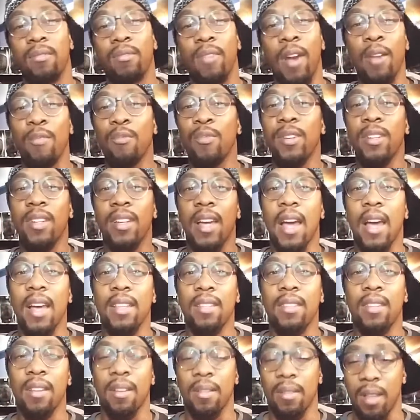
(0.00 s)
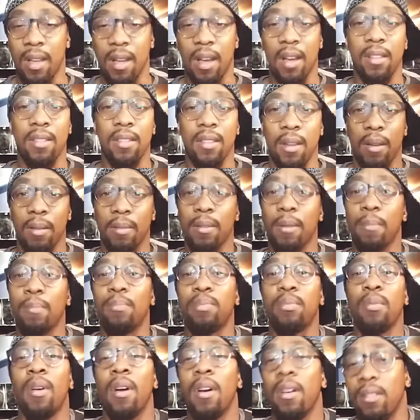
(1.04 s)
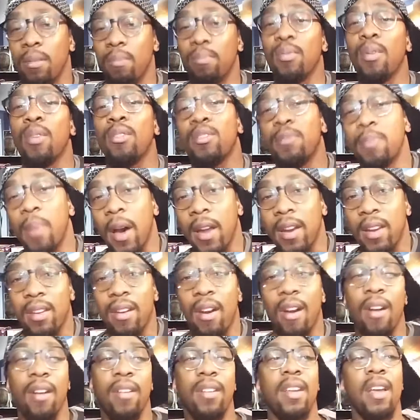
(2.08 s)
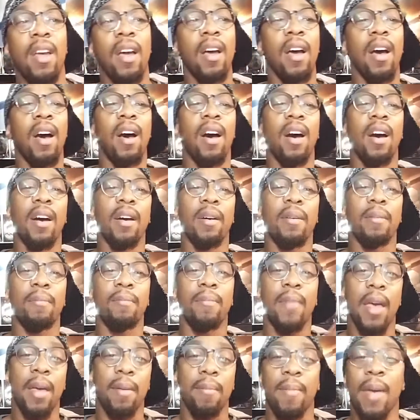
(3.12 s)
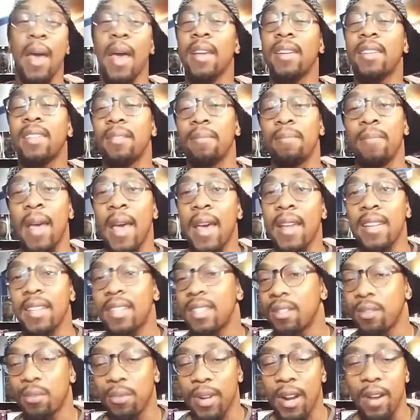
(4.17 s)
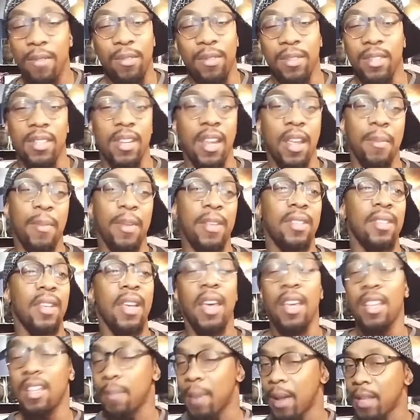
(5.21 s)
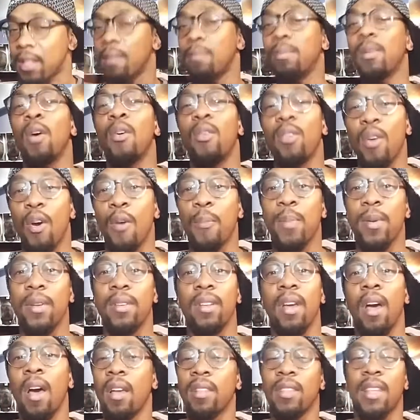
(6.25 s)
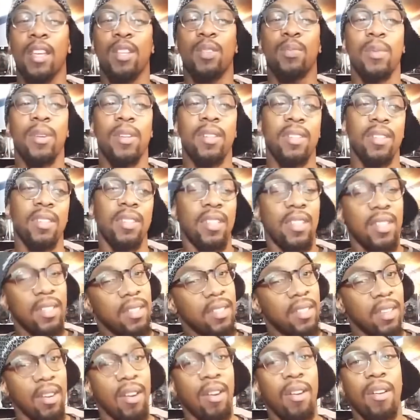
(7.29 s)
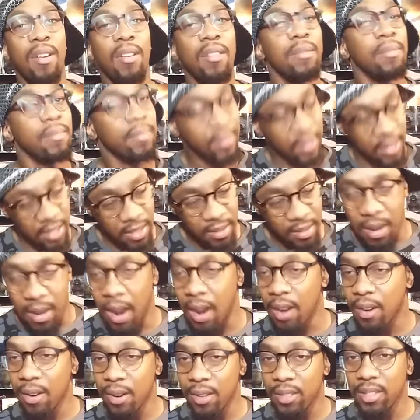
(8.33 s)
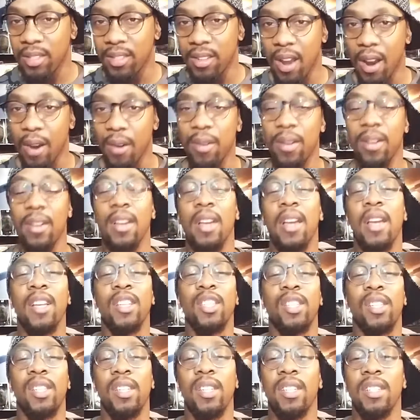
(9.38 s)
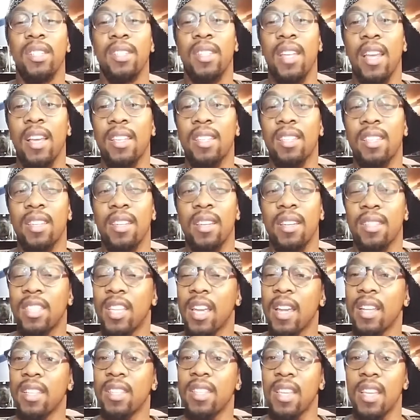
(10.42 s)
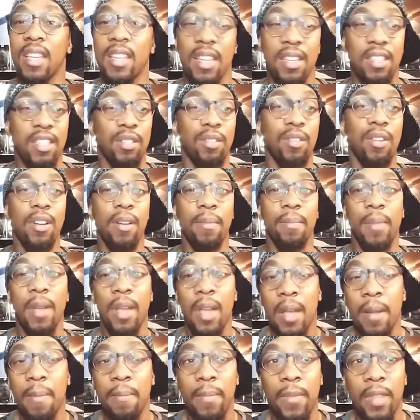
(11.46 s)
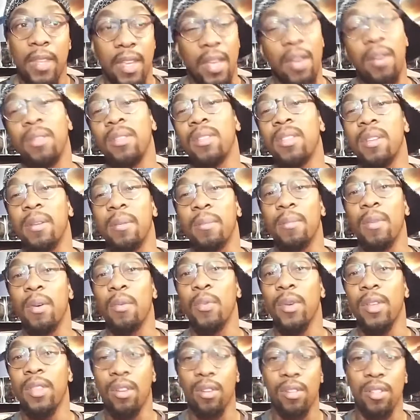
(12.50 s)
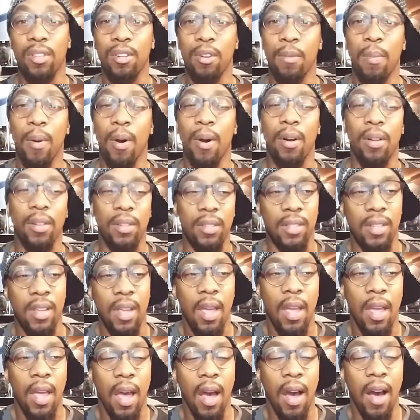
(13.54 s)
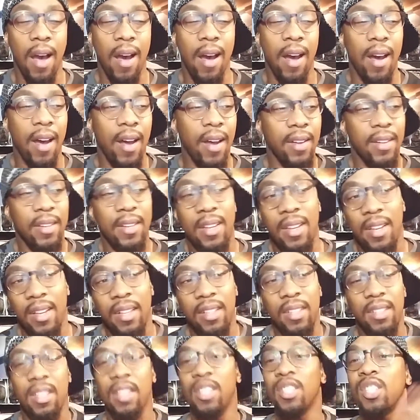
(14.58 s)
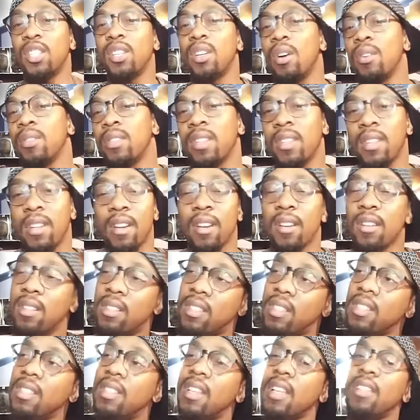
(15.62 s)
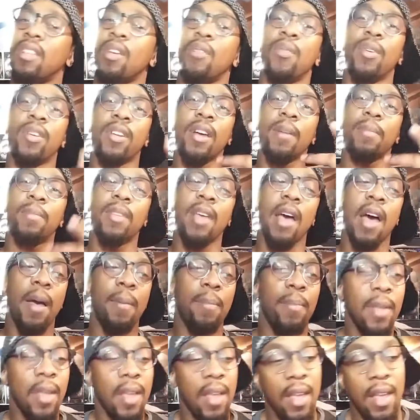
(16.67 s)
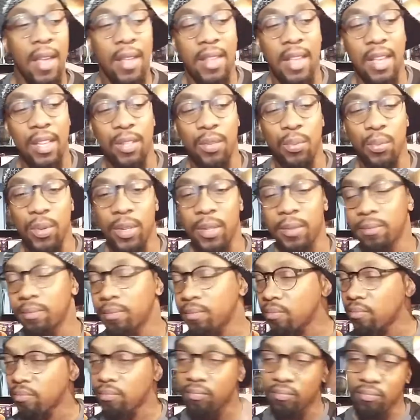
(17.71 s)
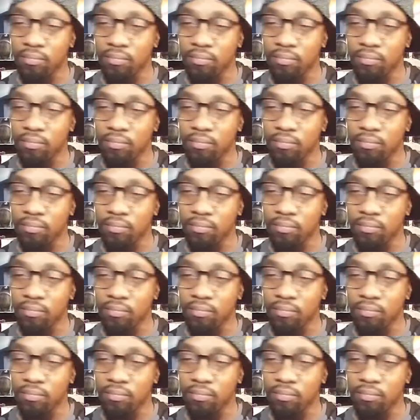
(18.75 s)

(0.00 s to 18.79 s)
when the guy, the bro's bodyguard, Mattis or whatever his name is about to blow it open, that's when the girl, our girl Sinara, she takes the chance and then straight up kills him with her little balls. Then she goes in there, sees that they went up top. That's when